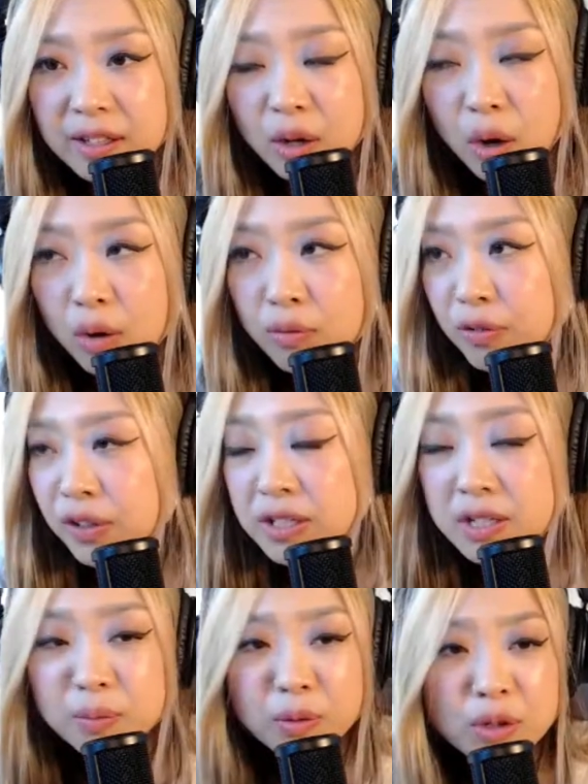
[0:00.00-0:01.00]
You know, for
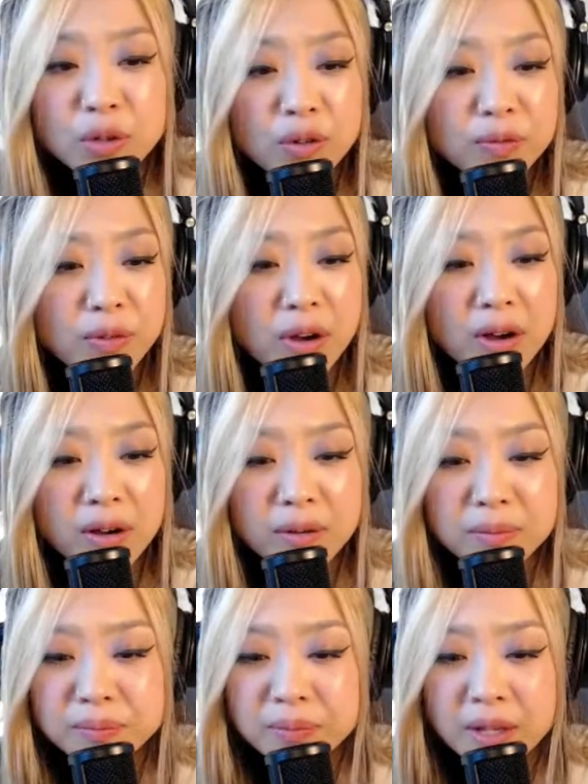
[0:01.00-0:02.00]
example, you are
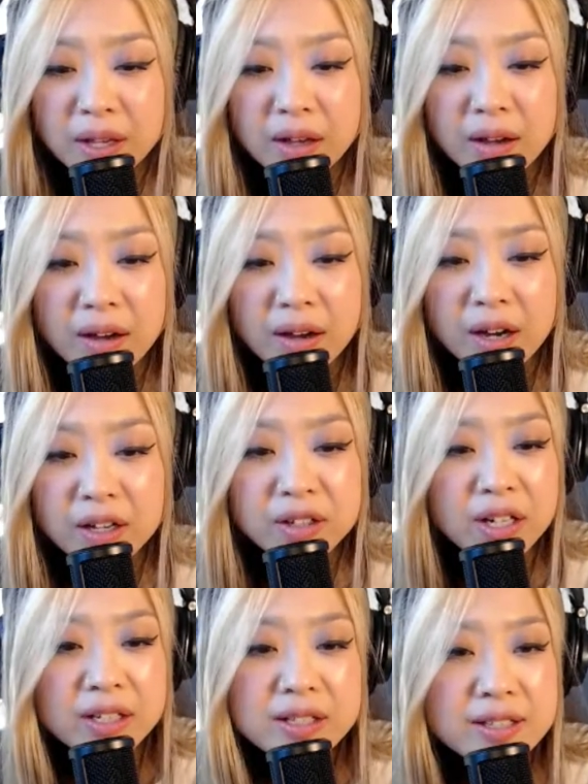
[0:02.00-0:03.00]
from
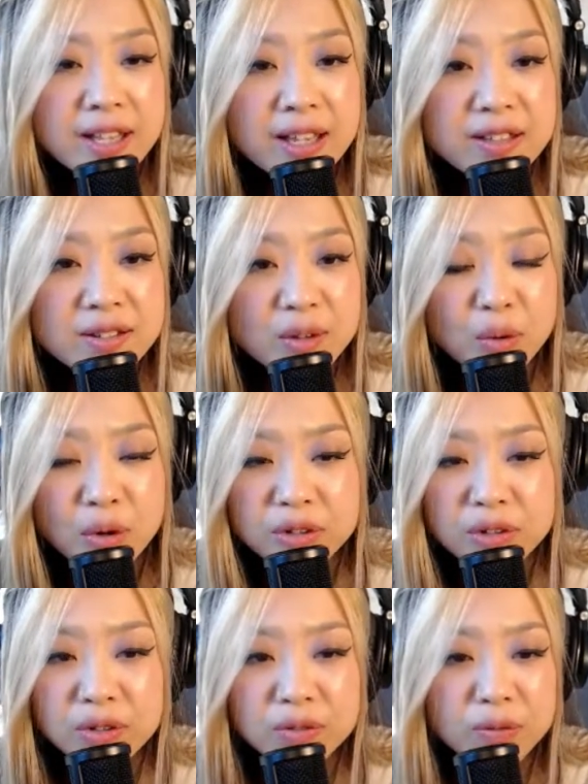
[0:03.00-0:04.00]
United States
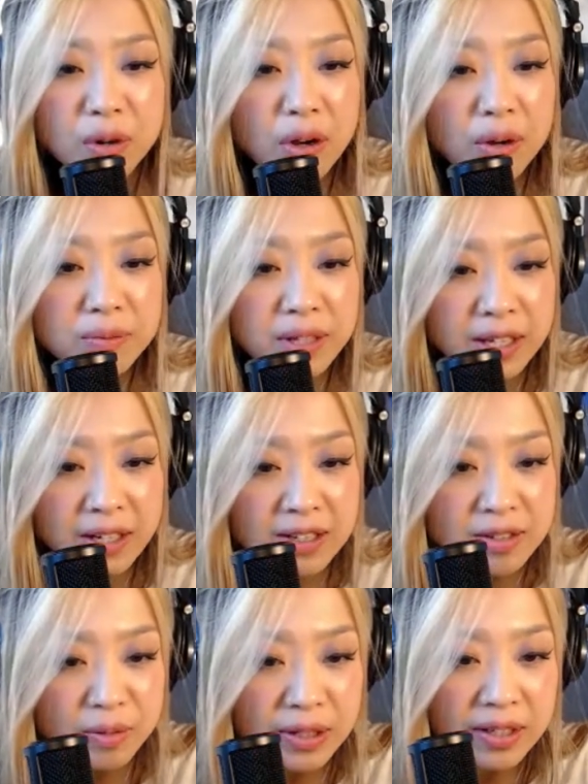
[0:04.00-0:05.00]
or you're from here,
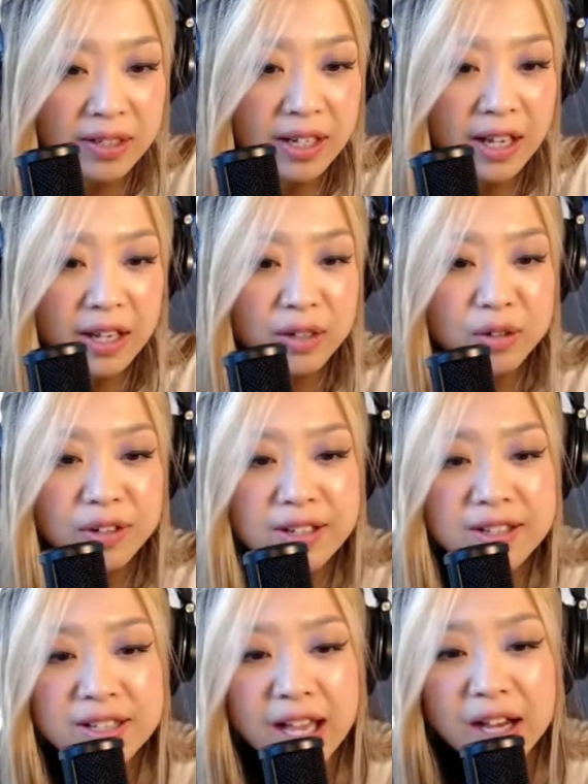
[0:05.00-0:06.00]
it's written
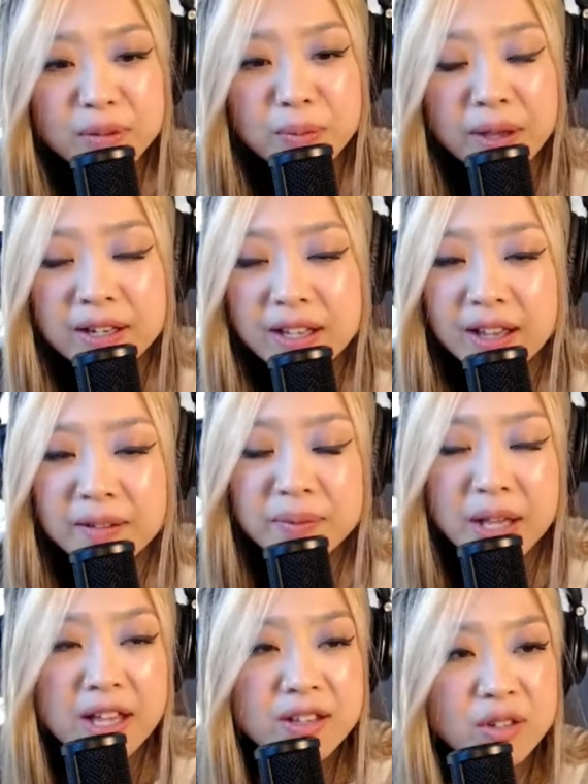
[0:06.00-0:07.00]
Chris, Albania.
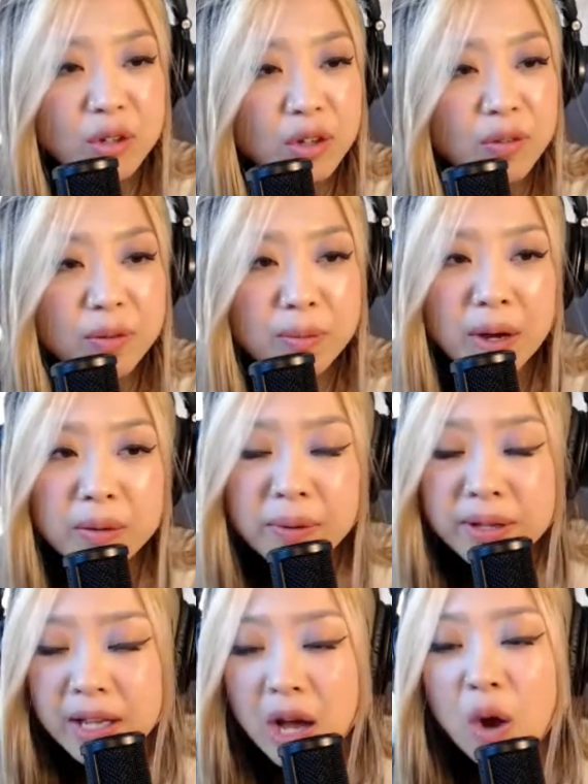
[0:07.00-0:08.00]
So you're from
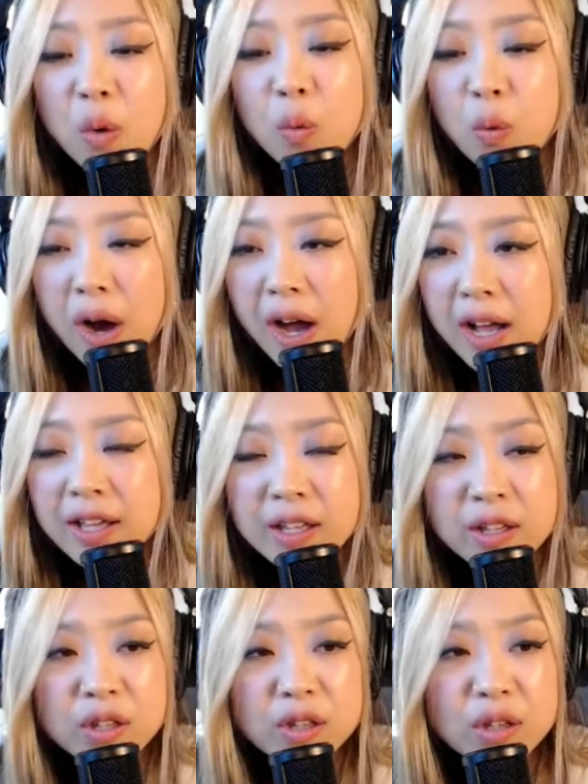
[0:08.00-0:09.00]
Albania.
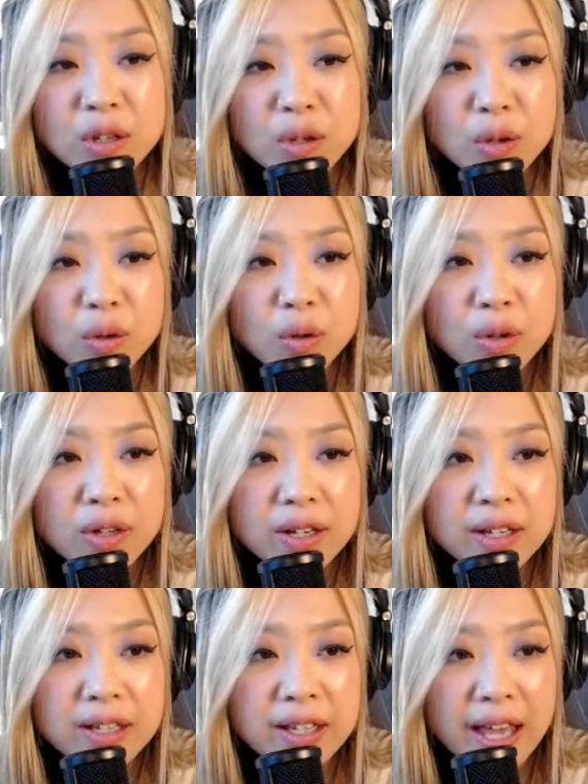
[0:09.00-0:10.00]
Why you
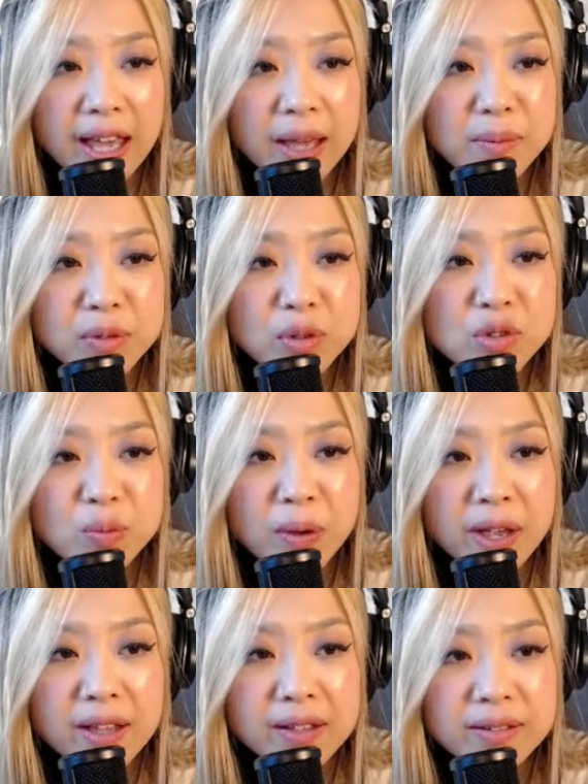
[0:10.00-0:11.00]
came to
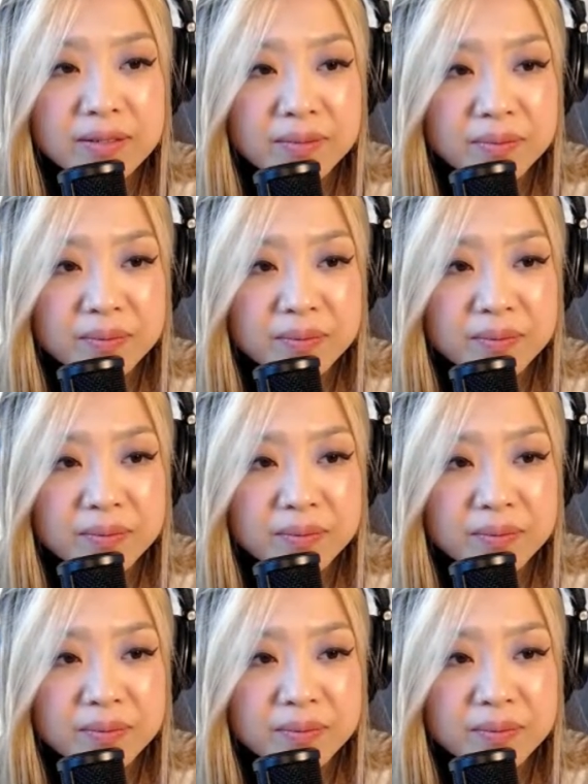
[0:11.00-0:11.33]
Japan?